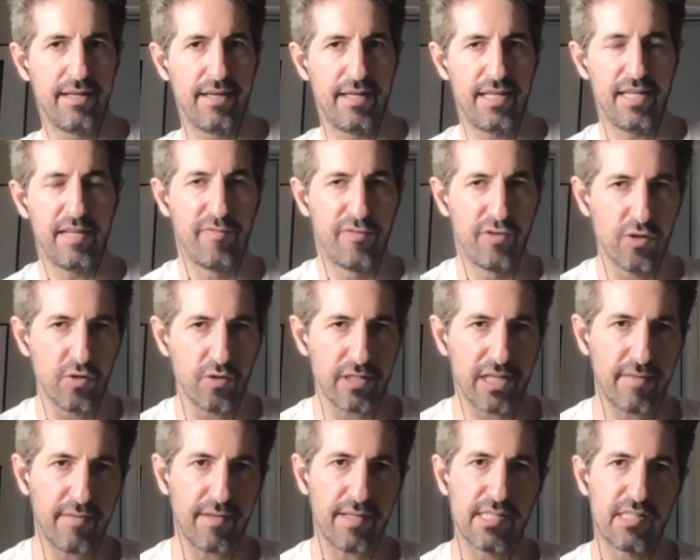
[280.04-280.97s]
if you're
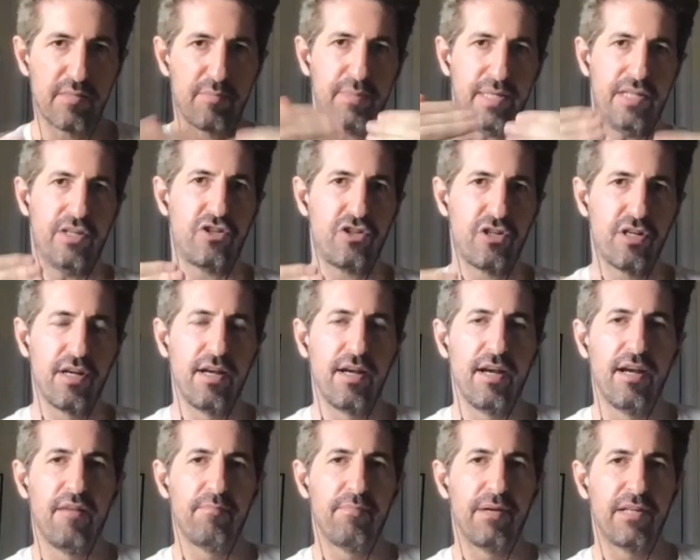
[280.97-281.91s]
giving a speech,
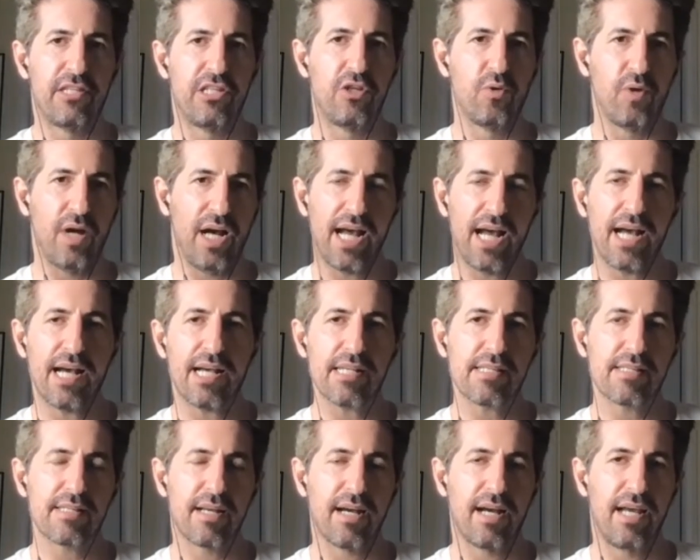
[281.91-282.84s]
but you
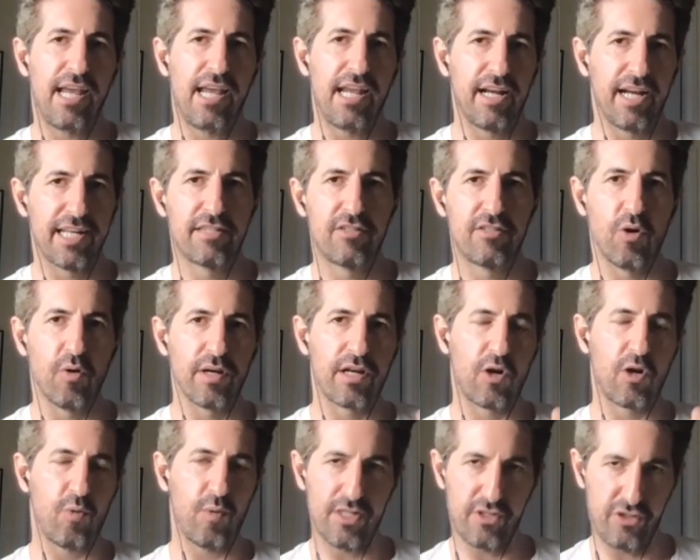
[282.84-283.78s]
ask a rhetoric
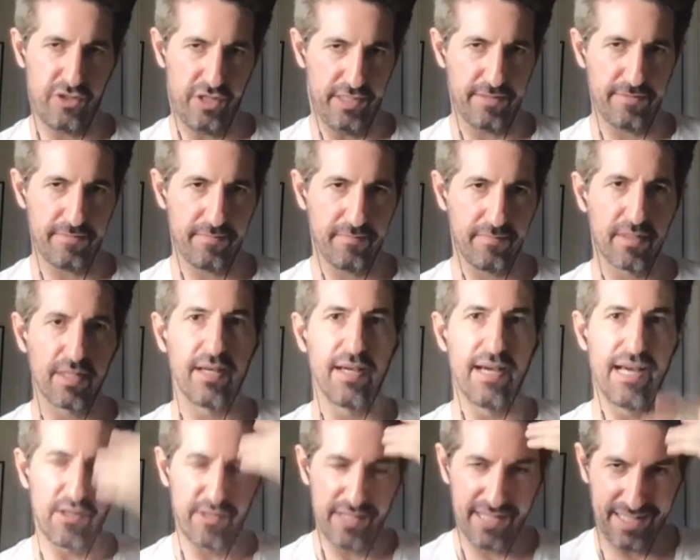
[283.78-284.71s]
question
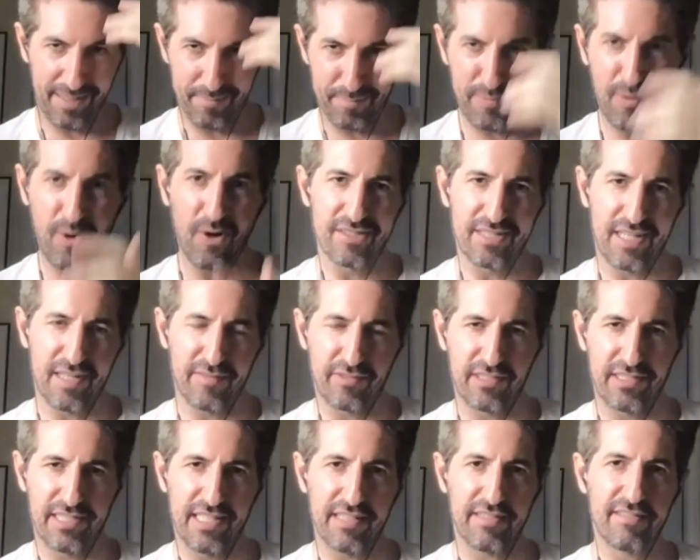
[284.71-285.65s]
and you take a pause
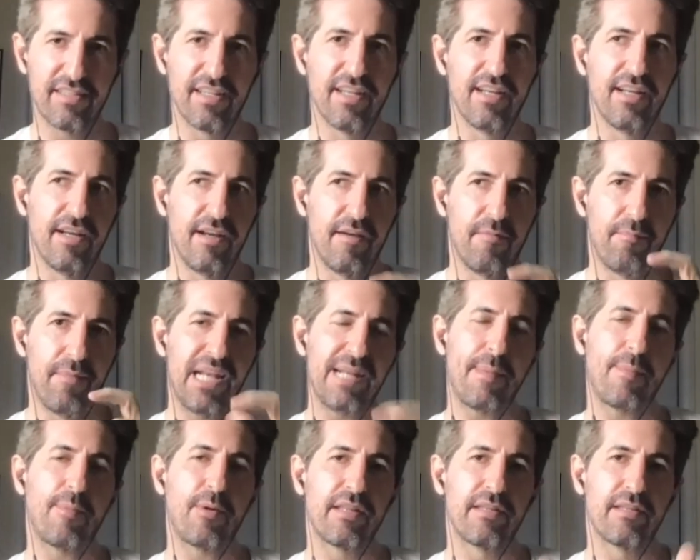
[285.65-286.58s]
after that, many
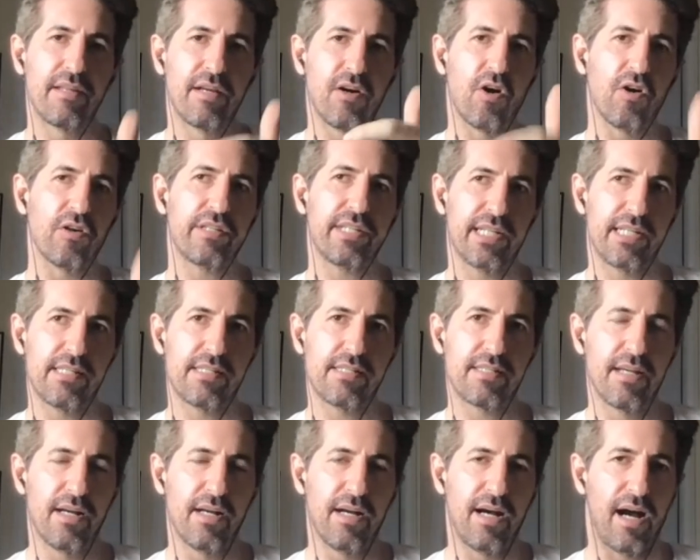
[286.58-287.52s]
people in the
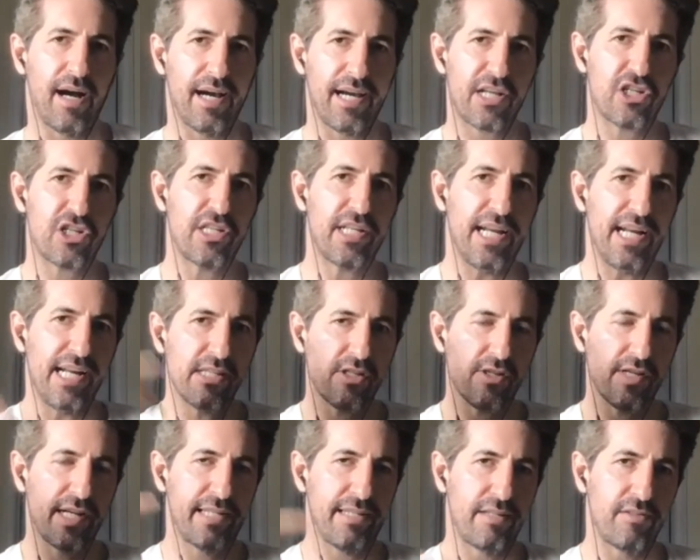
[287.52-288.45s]
audience are actually
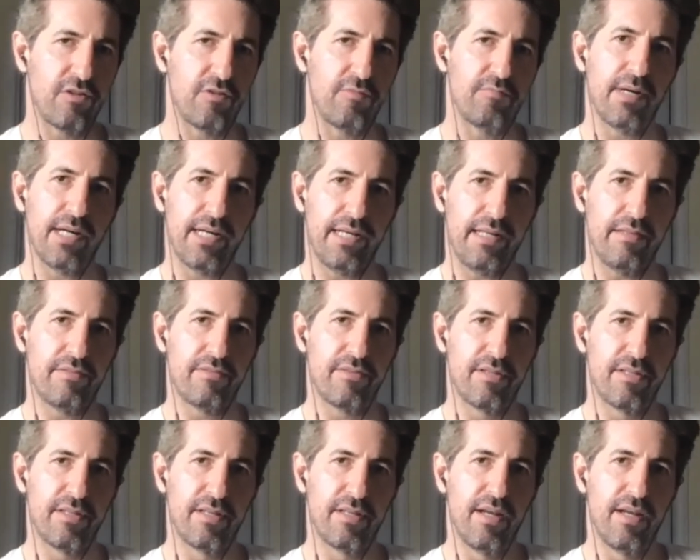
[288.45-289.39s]
answering it in their mind.
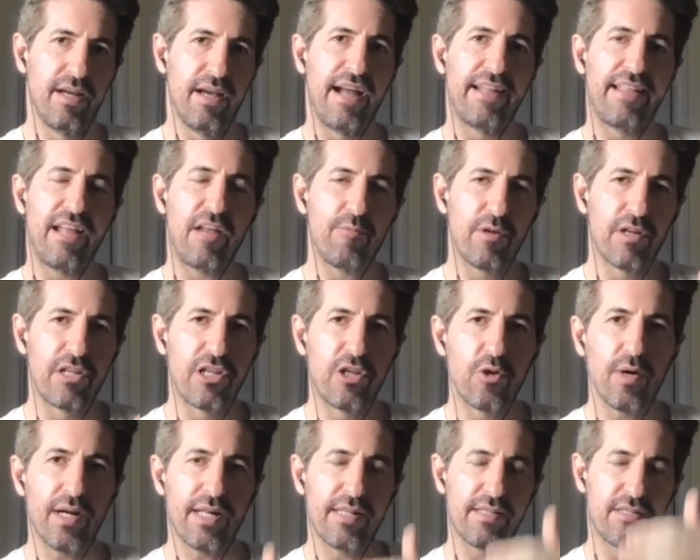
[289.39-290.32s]
And then when
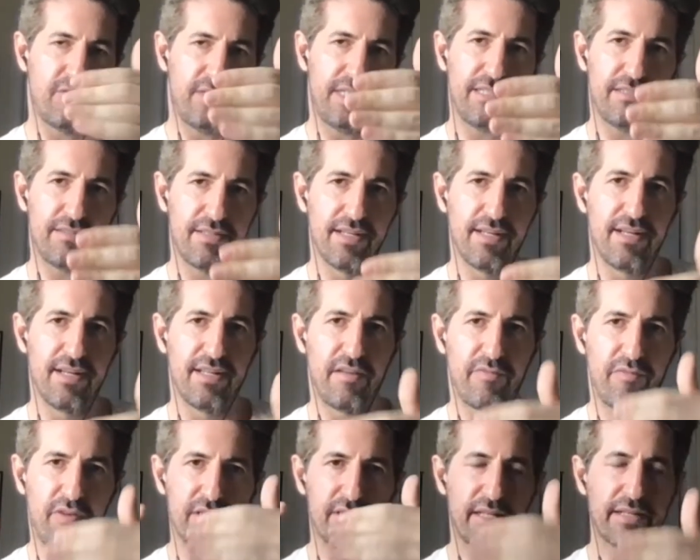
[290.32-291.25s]
you answer it, the
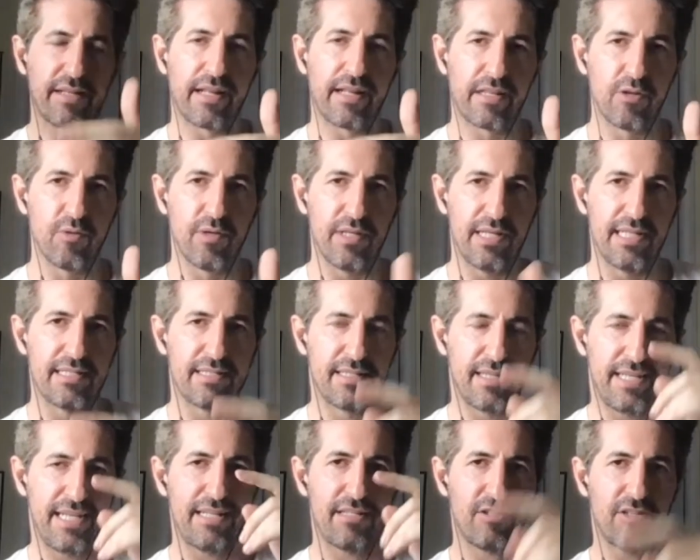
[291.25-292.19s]
first thing they do is
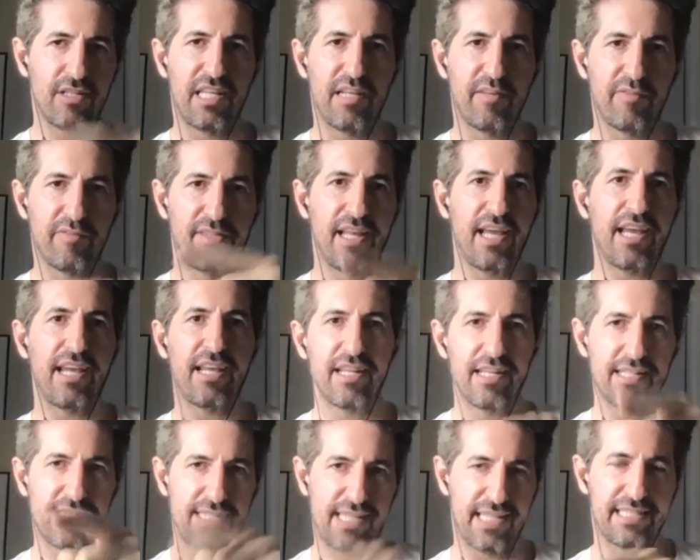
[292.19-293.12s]
either if
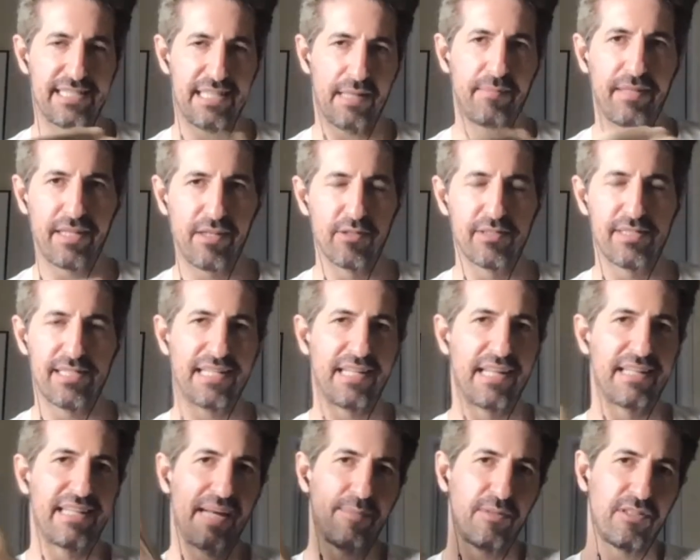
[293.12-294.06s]
they said the same thing you say,
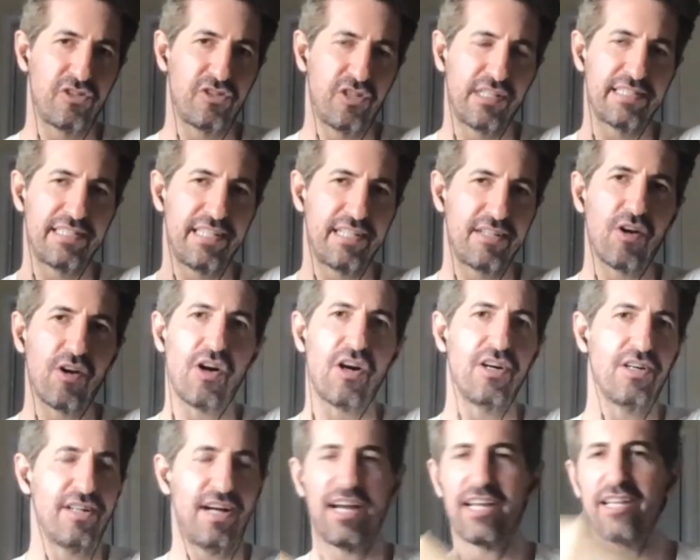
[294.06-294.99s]
they tap on the shoulder and say,
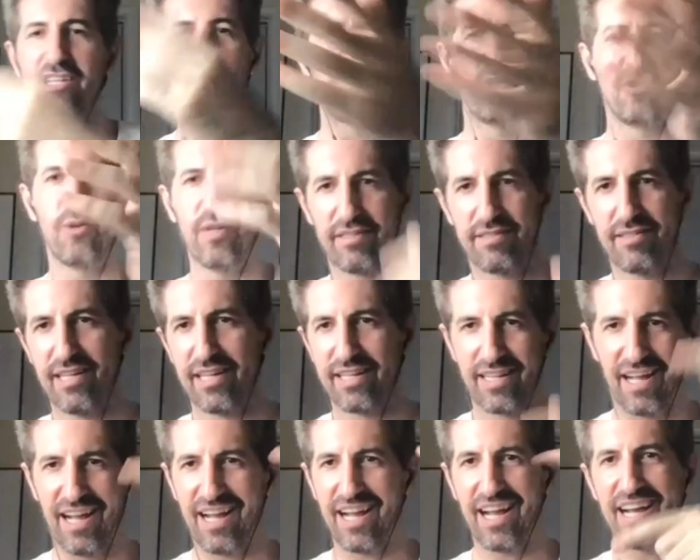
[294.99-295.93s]
oh, I knew it.
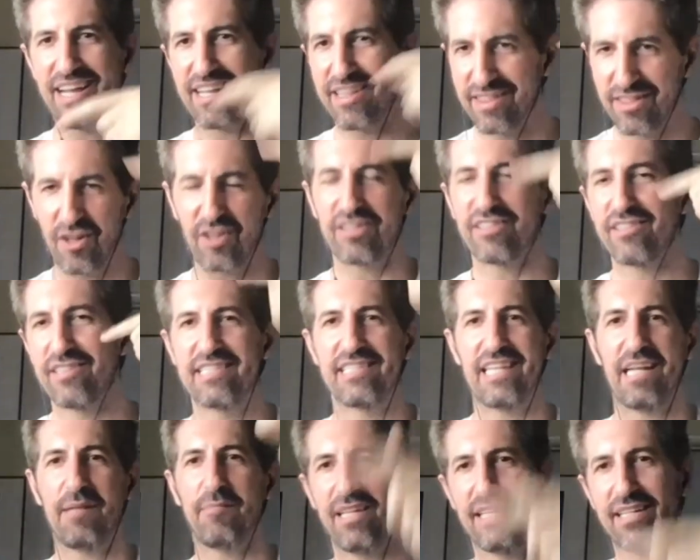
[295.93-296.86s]
Like I thought the
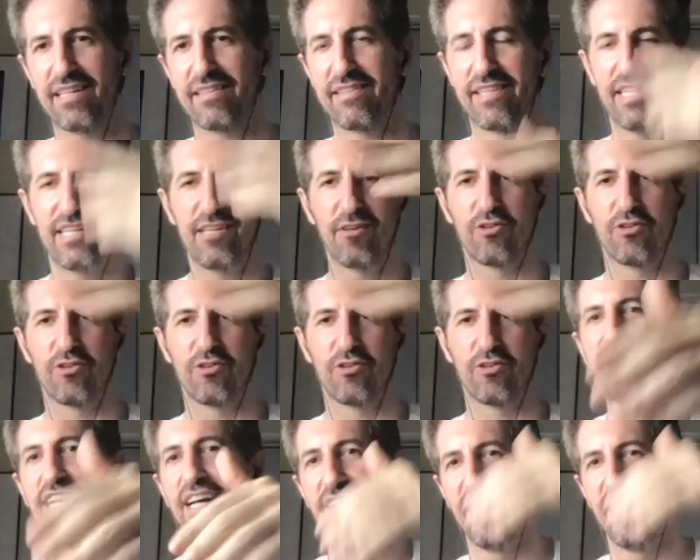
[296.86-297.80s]
same thing that he or
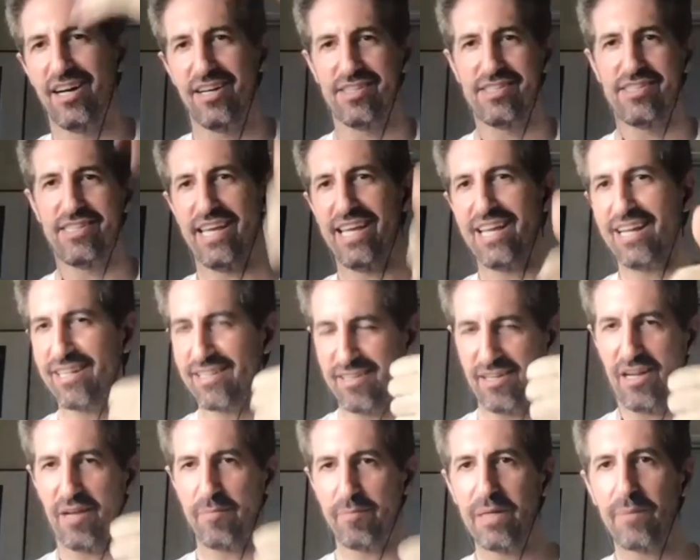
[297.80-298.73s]
she are saying.
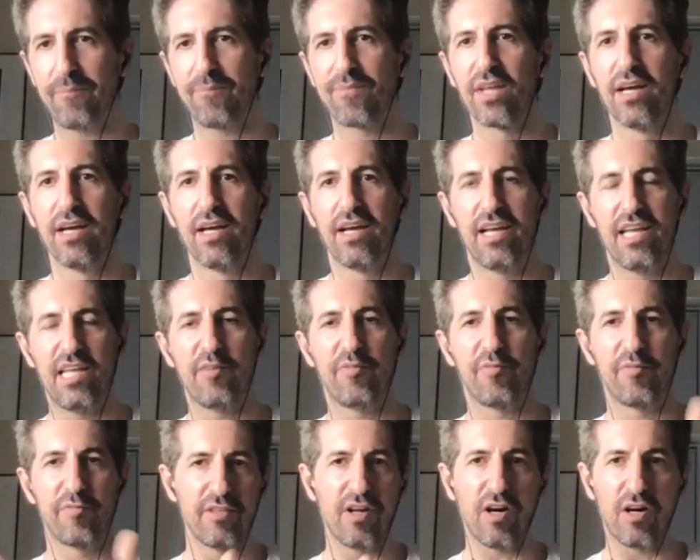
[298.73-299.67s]
They're happy.
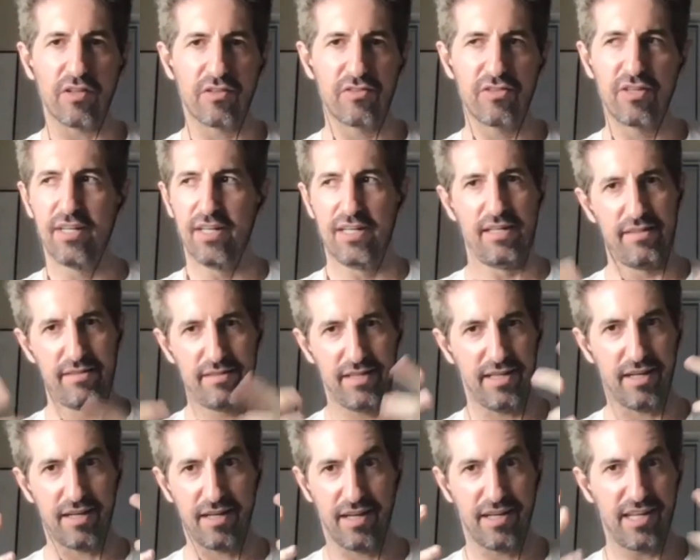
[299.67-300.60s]
If not, they
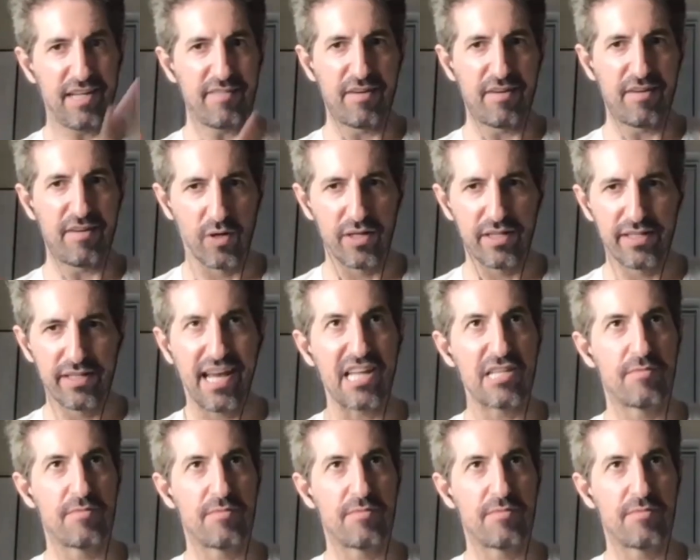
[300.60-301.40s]
are even more engaged